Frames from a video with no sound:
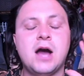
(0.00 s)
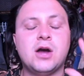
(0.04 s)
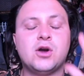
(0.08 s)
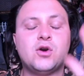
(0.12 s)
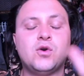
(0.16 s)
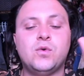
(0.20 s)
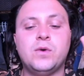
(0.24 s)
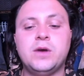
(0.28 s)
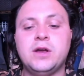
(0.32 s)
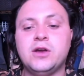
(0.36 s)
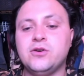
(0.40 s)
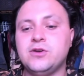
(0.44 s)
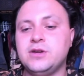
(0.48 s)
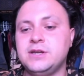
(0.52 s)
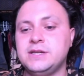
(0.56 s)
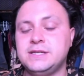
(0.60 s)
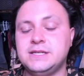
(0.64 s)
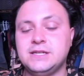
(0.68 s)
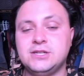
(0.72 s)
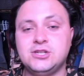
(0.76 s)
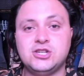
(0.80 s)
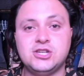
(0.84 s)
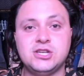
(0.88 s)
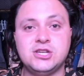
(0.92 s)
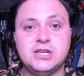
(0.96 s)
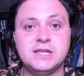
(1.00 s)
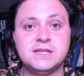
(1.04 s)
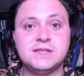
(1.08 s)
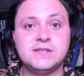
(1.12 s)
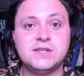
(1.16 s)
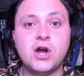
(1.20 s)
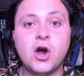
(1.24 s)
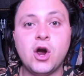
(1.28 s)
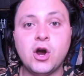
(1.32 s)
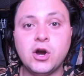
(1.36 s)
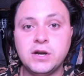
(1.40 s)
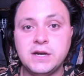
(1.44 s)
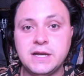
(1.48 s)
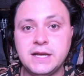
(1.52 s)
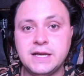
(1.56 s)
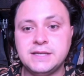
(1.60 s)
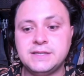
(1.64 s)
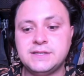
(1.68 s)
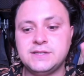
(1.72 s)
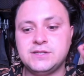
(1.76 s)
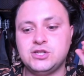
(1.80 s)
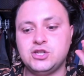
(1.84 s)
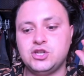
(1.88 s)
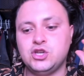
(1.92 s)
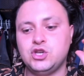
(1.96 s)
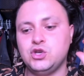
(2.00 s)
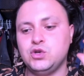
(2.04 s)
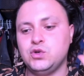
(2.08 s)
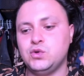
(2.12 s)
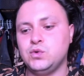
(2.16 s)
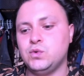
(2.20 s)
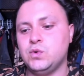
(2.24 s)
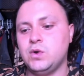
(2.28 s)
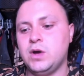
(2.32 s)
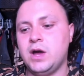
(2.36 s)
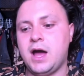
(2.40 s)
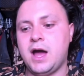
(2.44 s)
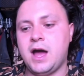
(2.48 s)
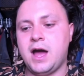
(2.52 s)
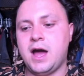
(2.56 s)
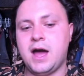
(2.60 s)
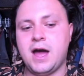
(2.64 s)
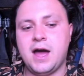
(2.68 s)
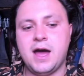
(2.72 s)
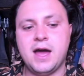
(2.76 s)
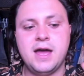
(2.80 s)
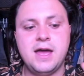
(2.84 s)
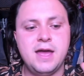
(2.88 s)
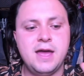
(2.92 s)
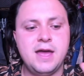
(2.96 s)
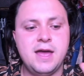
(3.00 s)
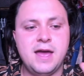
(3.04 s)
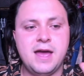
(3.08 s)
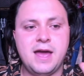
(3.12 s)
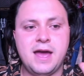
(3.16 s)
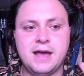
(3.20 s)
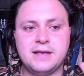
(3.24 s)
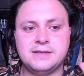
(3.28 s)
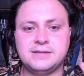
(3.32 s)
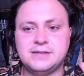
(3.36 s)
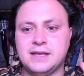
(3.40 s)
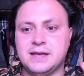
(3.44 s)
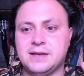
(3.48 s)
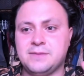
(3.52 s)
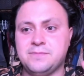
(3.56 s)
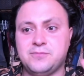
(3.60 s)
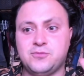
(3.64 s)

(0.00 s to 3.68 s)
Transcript: queer indigenous artist who has